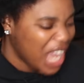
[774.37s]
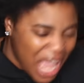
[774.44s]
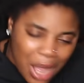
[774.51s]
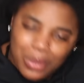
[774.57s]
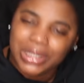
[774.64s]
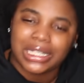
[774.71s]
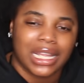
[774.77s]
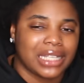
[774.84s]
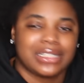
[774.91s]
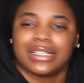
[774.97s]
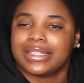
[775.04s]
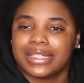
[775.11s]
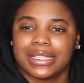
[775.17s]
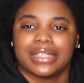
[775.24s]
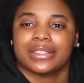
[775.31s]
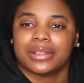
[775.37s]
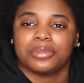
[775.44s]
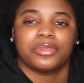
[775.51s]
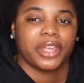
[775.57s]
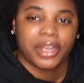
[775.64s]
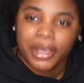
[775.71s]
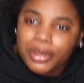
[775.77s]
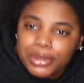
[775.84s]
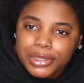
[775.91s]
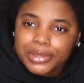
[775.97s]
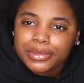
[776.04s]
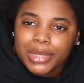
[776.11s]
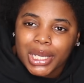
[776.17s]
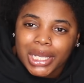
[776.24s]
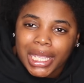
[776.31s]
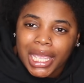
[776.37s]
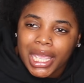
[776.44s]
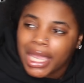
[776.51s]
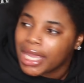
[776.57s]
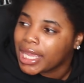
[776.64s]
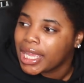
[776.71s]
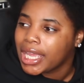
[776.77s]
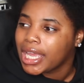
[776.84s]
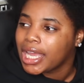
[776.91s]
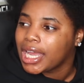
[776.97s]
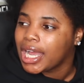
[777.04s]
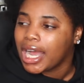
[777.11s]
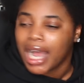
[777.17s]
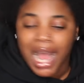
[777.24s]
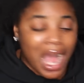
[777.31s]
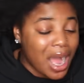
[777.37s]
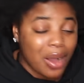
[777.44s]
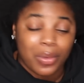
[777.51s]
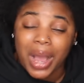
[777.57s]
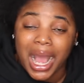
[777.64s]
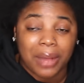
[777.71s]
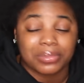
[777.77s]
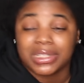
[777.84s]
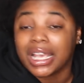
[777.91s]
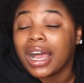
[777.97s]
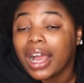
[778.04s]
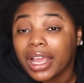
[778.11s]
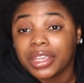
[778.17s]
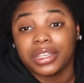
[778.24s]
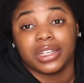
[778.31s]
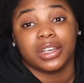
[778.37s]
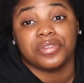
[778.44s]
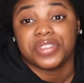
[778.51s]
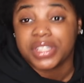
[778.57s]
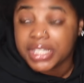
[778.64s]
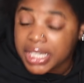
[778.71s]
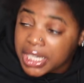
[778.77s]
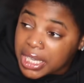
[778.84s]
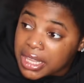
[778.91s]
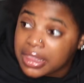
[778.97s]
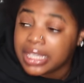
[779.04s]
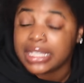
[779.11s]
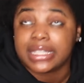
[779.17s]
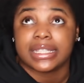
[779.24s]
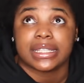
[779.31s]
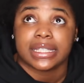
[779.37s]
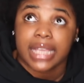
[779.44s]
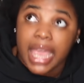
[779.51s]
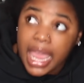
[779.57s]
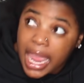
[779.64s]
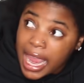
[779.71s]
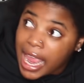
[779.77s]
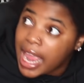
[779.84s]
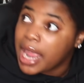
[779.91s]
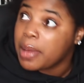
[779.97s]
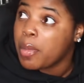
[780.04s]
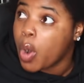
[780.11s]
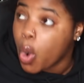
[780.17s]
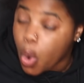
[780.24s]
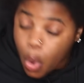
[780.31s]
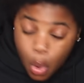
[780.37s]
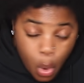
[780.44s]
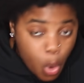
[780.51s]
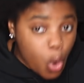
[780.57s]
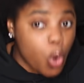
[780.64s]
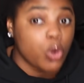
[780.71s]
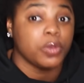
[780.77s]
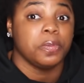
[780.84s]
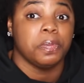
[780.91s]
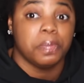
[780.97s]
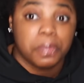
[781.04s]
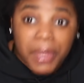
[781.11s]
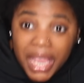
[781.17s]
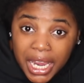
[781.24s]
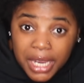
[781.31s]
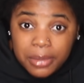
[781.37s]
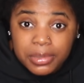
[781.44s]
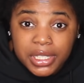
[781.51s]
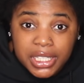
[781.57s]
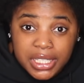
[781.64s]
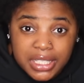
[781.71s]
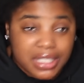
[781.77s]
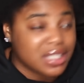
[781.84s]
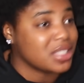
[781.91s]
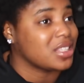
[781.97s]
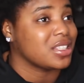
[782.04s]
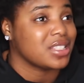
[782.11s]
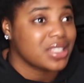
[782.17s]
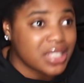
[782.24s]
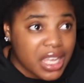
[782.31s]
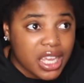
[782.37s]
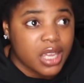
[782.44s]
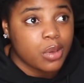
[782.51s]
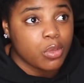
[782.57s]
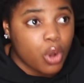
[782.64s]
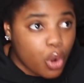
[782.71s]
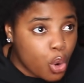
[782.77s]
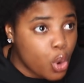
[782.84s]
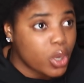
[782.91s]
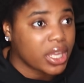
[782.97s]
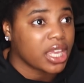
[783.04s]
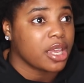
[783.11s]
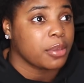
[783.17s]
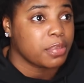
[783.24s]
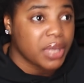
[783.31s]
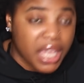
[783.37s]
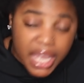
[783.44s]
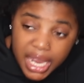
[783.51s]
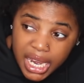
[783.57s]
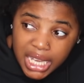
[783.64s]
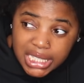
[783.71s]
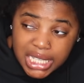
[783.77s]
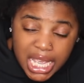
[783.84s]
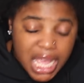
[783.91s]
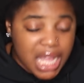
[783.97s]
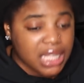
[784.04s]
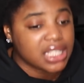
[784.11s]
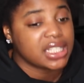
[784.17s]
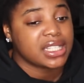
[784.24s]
I would like to see something else, okay? I'm tired of seeing the same old babies, the same old campaigns, the